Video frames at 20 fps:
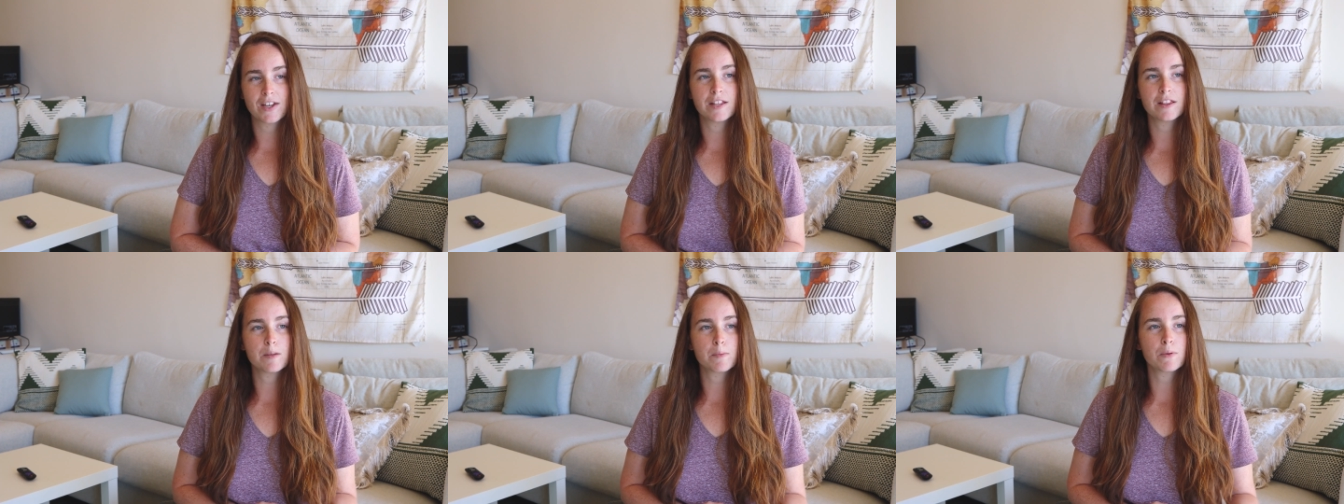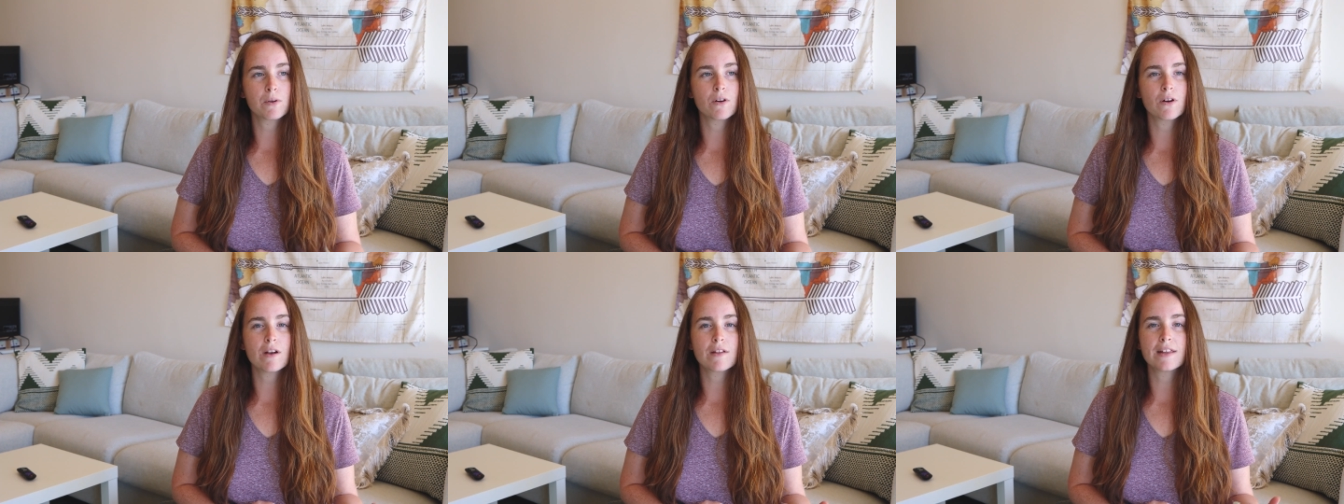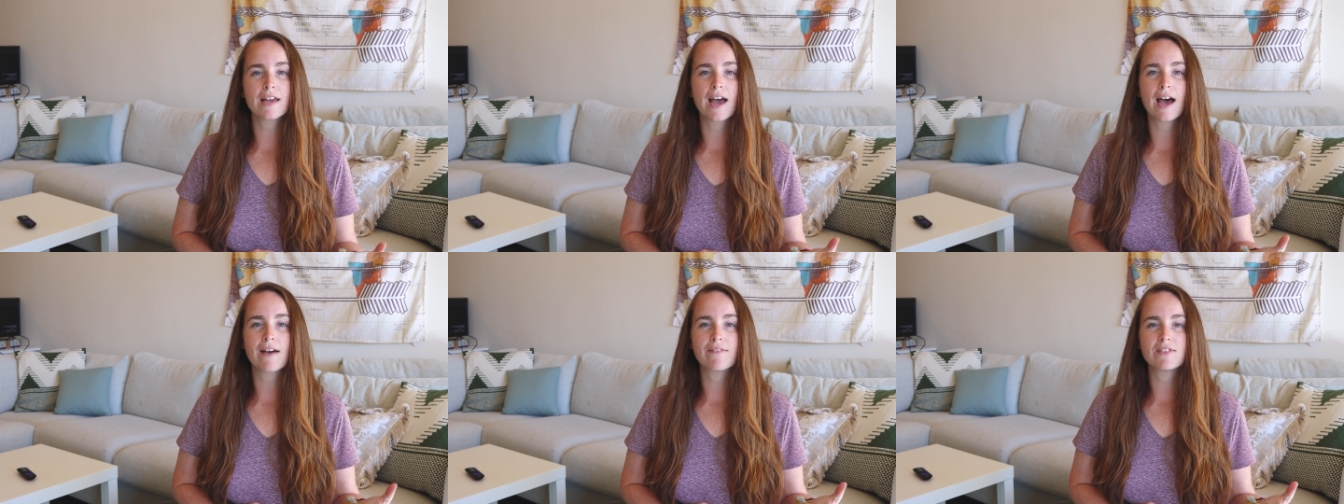In the Pearl,
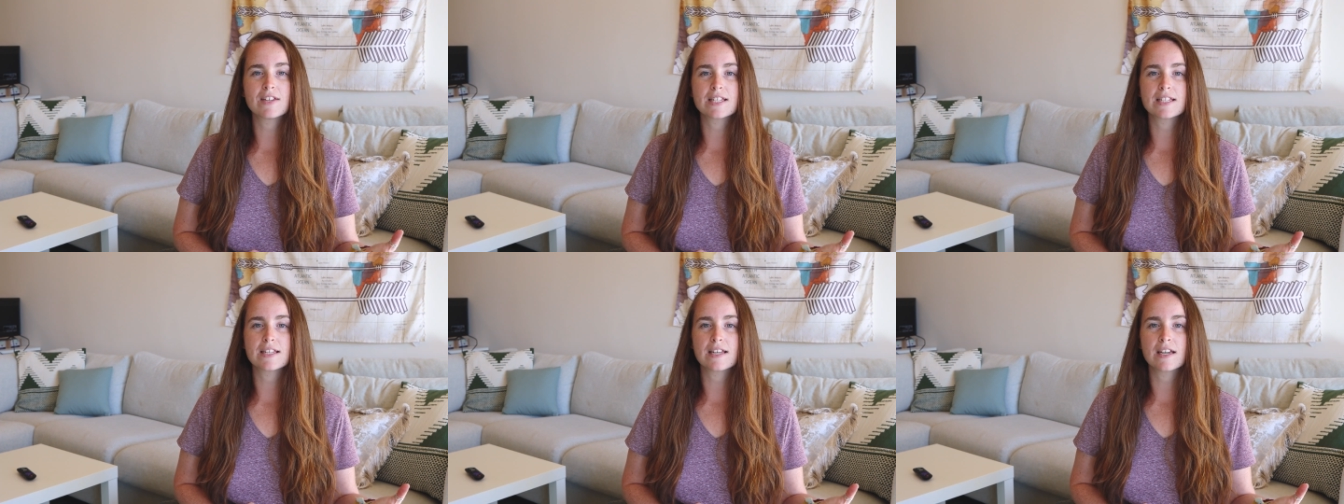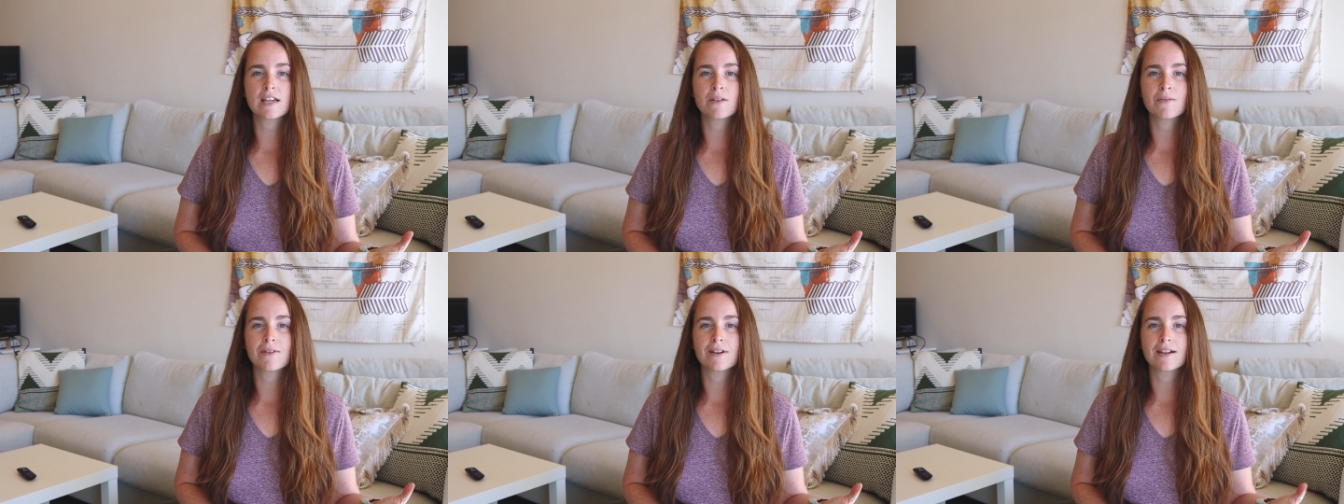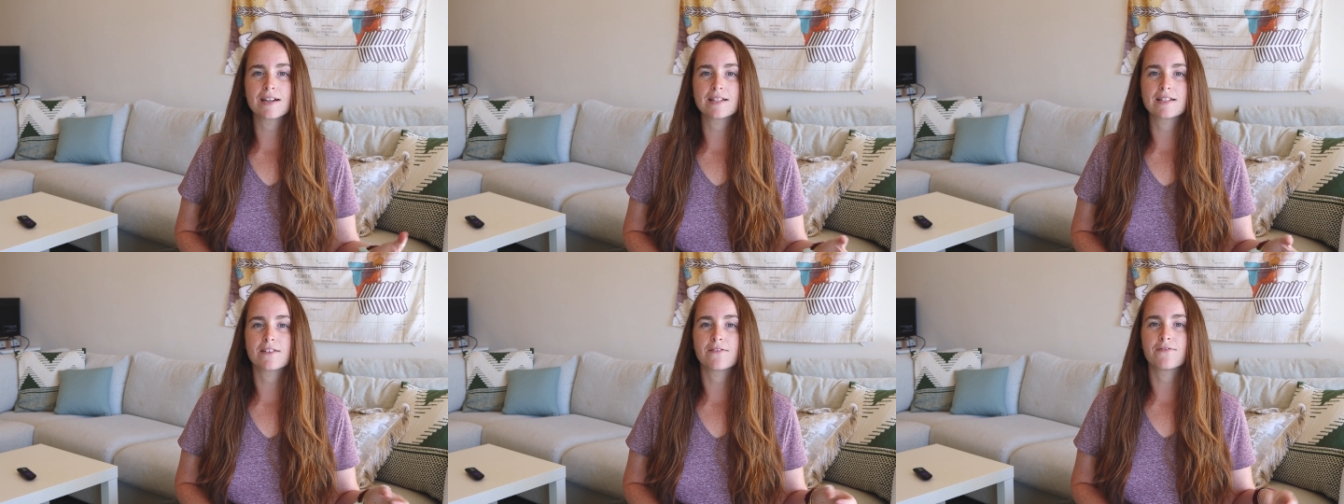they have this thing where
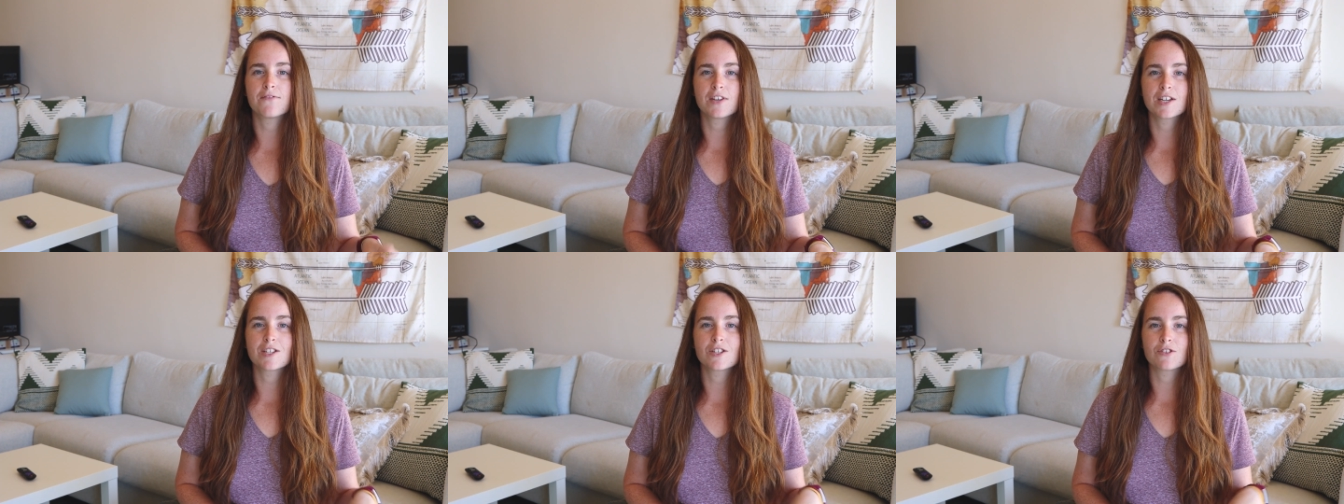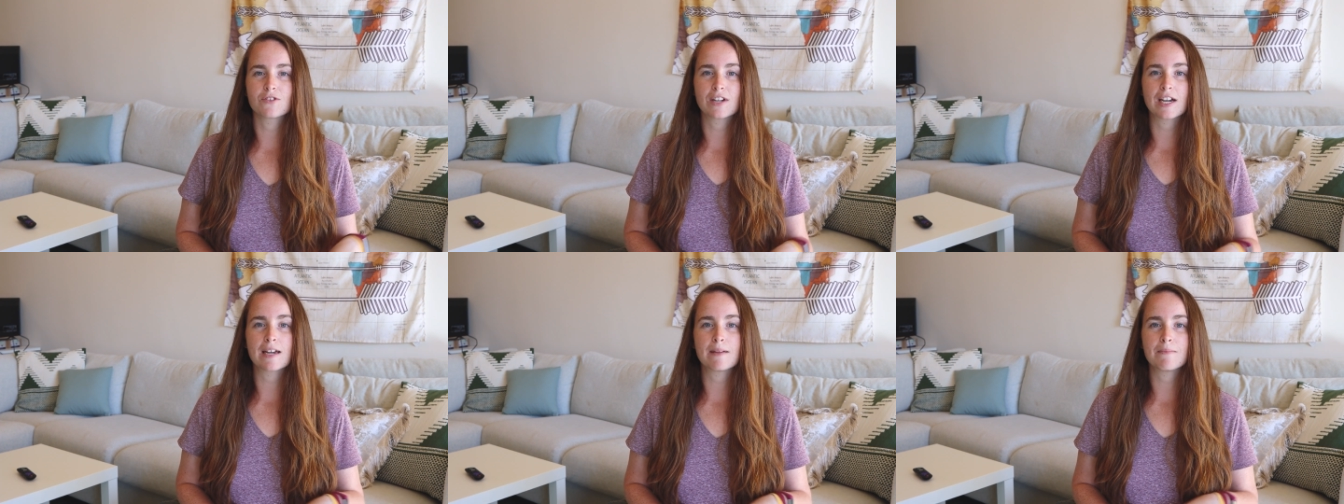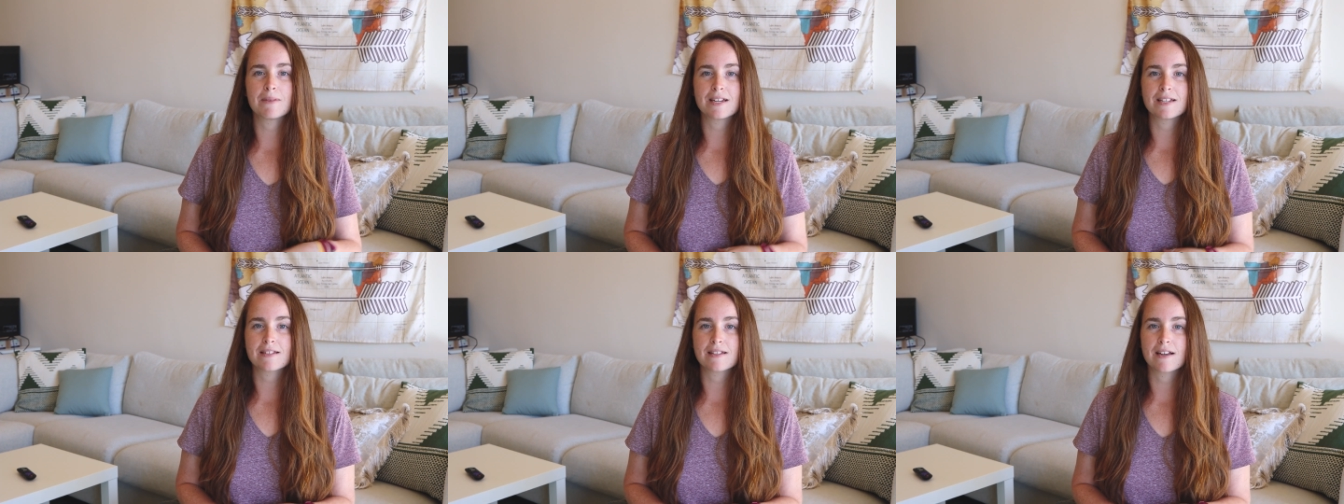it's a fixed rate
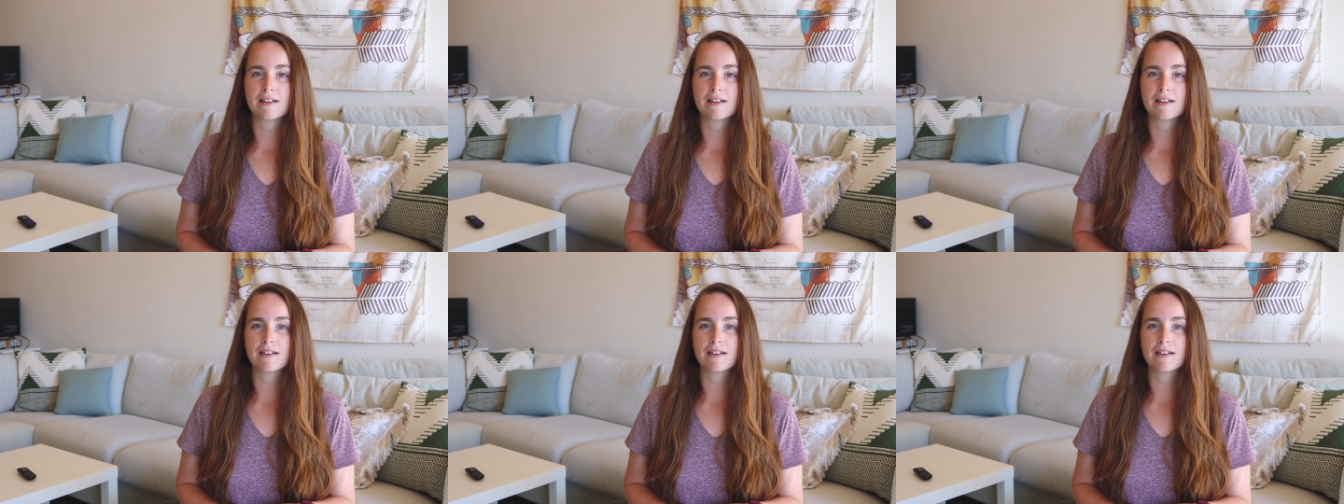based